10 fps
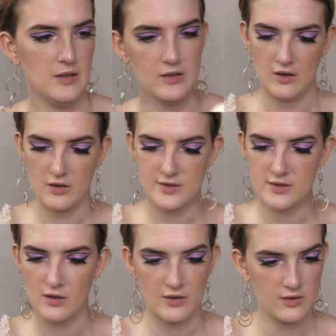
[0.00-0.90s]
Honest to
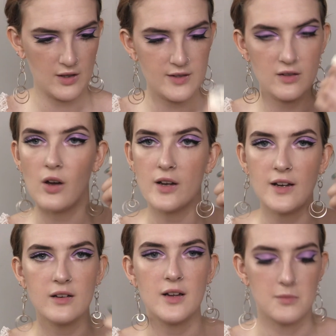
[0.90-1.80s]
God, I didn't know I needed
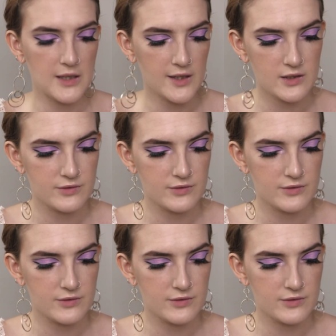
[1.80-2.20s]
it in my life.